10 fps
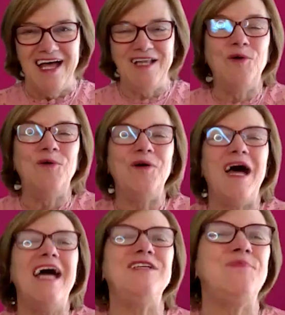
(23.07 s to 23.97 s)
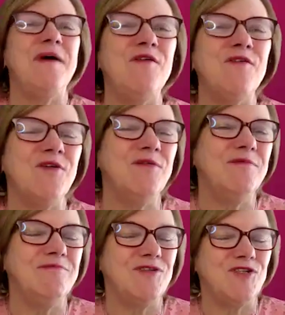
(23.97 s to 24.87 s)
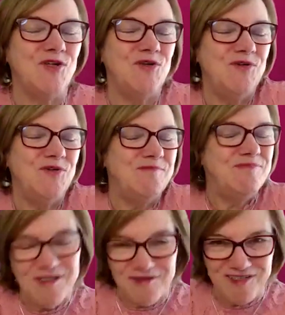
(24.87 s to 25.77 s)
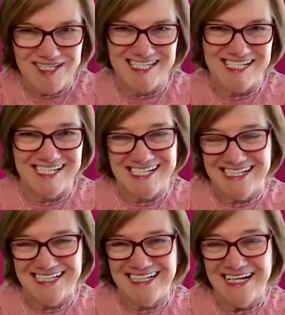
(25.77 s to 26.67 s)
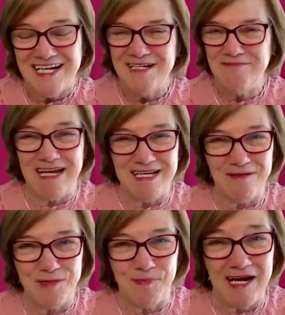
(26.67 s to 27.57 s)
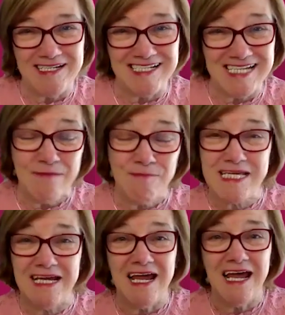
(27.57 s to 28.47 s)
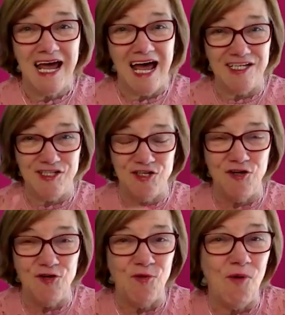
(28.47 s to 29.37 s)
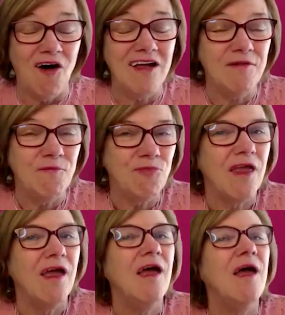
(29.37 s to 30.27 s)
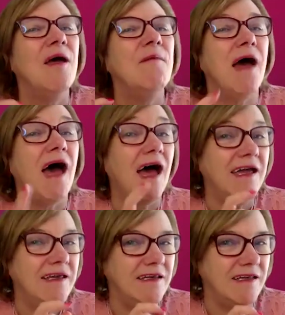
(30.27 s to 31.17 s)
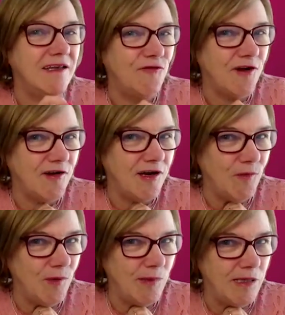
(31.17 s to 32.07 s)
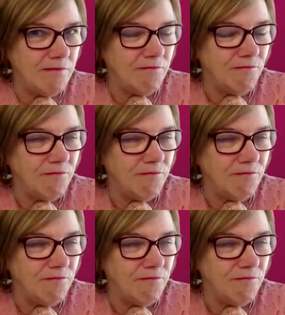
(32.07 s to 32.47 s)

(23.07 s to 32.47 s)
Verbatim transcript: Hello and welcome to Brilliance Today. My name is Brenda Dempsey, and do you know what? Behind every great woman